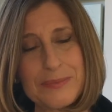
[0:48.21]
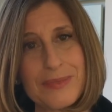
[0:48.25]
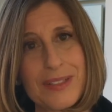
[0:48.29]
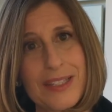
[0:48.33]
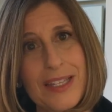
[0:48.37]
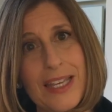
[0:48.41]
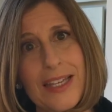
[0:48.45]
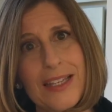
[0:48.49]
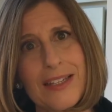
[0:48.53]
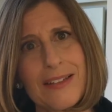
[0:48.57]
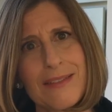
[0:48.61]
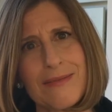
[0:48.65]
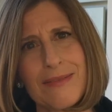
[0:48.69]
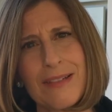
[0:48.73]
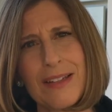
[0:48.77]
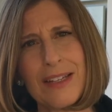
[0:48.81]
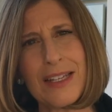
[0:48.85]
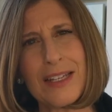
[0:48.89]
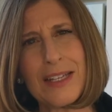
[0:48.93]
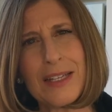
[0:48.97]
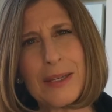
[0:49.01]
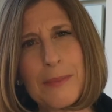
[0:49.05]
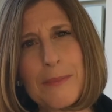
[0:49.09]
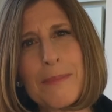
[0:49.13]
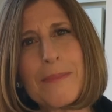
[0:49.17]
can
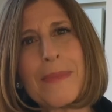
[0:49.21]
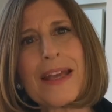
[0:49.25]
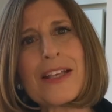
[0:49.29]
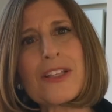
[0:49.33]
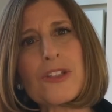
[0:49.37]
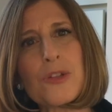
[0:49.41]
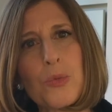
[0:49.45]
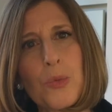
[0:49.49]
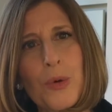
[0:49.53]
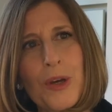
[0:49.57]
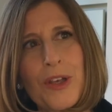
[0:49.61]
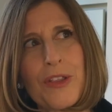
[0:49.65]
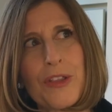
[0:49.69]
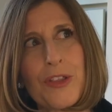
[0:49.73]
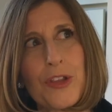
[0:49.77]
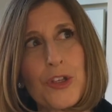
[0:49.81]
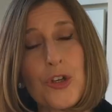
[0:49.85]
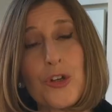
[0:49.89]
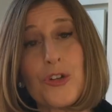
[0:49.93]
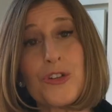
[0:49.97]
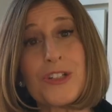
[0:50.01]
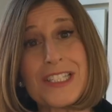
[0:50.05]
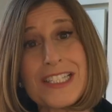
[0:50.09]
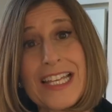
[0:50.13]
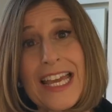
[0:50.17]
mess with
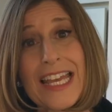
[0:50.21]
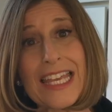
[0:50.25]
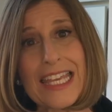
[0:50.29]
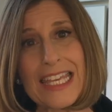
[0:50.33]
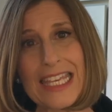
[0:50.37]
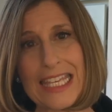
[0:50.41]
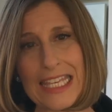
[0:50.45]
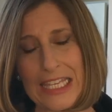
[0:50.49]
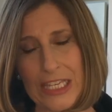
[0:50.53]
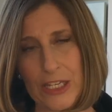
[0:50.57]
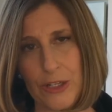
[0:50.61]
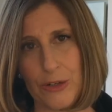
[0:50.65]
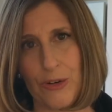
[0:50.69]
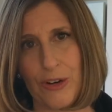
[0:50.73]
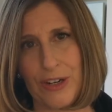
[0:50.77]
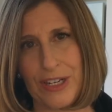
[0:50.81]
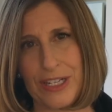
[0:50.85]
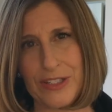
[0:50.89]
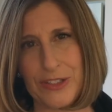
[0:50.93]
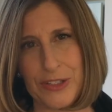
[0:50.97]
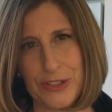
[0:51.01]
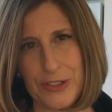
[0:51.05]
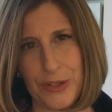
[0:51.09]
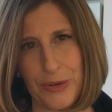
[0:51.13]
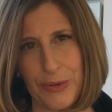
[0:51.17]
your psyche here on
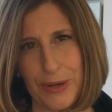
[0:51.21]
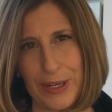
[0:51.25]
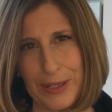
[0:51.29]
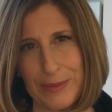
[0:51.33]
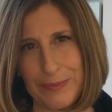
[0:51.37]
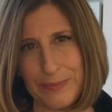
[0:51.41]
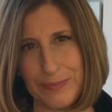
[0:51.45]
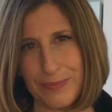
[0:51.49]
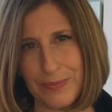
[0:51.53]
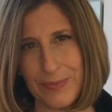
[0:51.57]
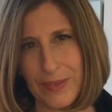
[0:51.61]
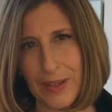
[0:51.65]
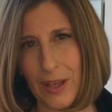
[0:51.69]
Instagram.